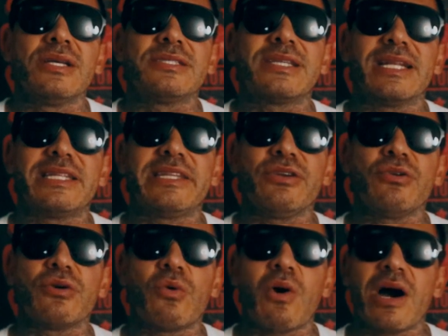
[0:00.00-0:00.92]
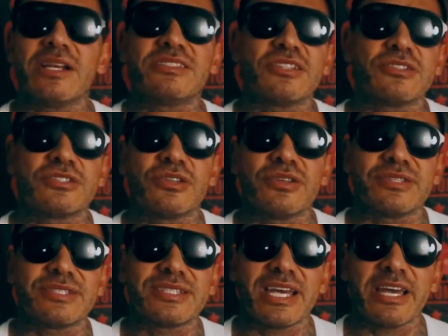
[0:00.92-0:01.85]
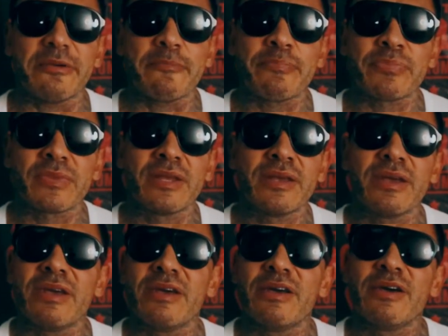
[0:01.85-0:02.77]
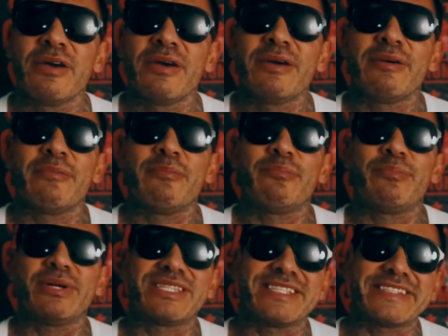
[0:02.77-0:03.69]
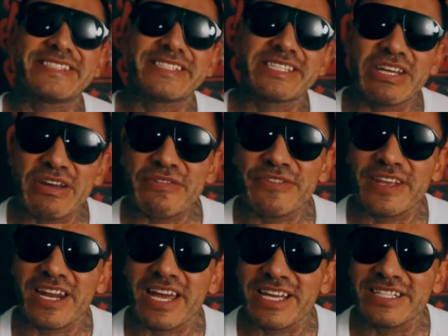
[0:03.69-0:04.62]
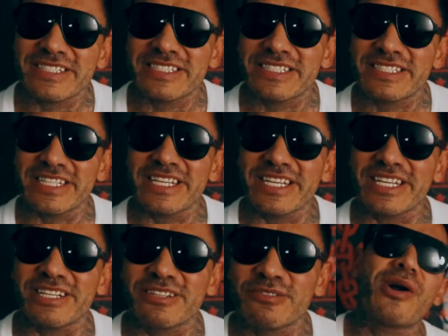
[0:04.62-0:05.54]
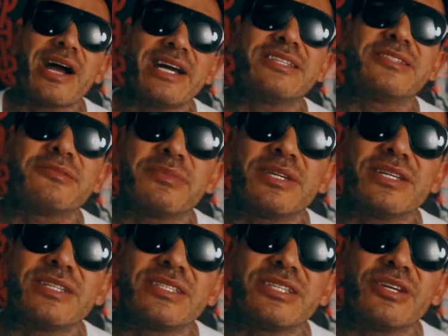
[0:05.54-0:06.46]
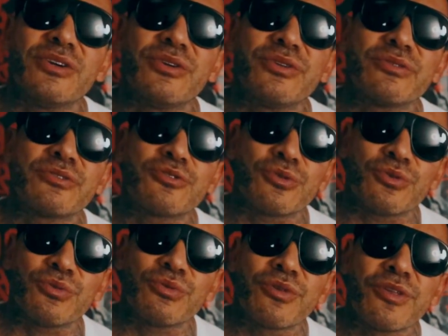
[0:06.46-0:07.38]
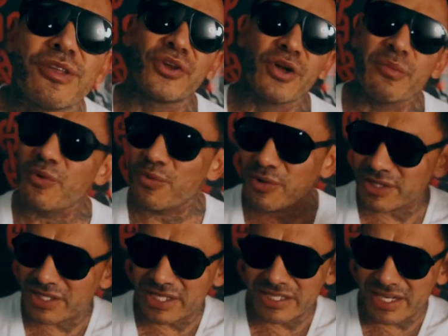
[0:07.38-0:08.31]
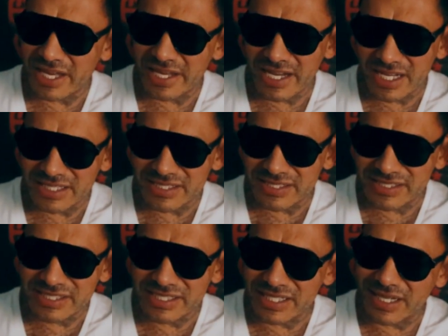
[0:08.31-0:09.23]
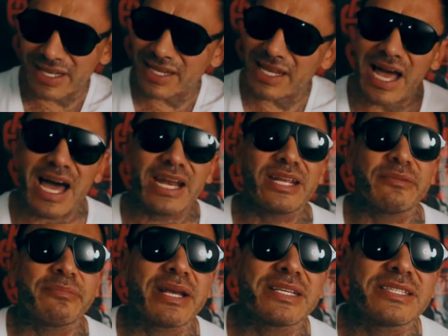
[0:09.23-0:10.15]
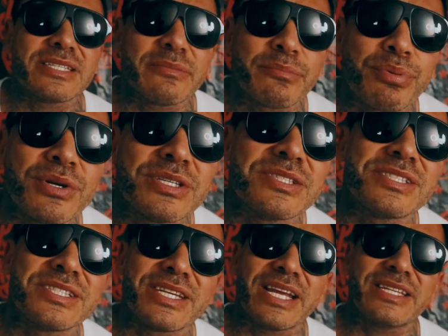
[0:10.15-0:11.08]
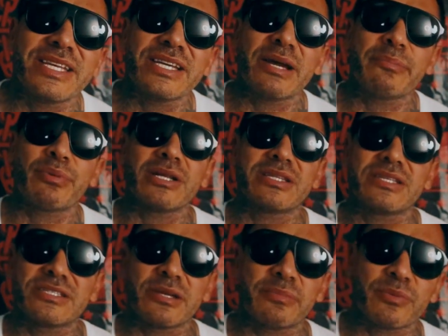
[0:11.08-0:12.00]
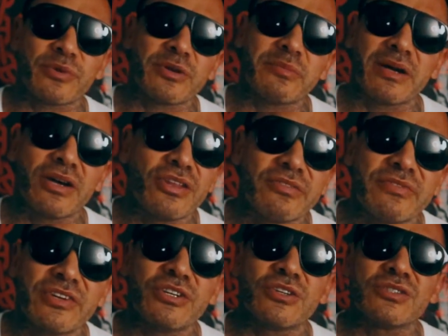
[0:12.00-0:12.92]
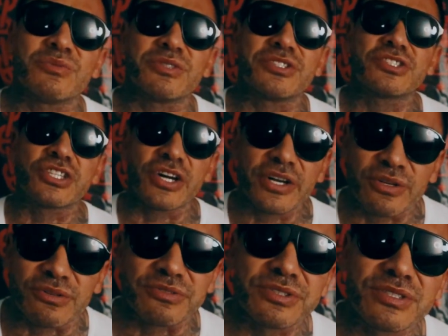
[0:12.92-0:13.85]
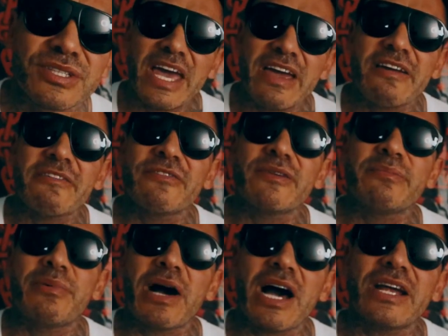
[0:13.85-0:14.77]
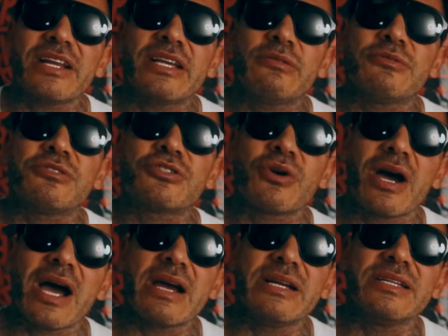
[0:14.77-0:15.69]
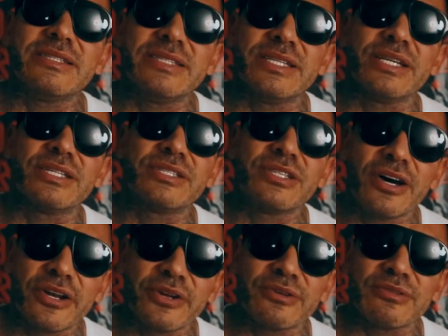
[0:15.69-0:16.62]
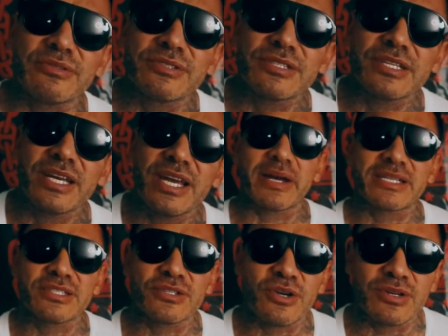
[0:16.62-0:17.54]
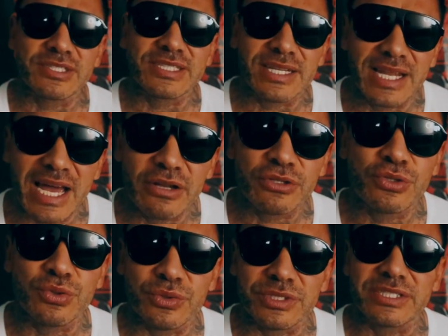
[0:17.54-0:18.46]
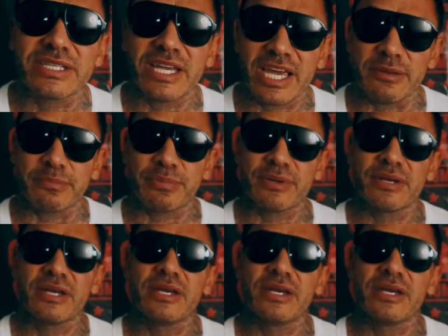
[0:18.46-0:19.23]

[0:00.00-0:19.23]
Saltillo and Juarez are still the same. But the stuff that I seen surprised me, to tell you the truth. The number one thing that I got to see a lot in Mexican prisons, and I think I brought this up in one of my other videos, was tunnels. Everybody was trying to dig tunnels. In Mexico, it's allowed to escape.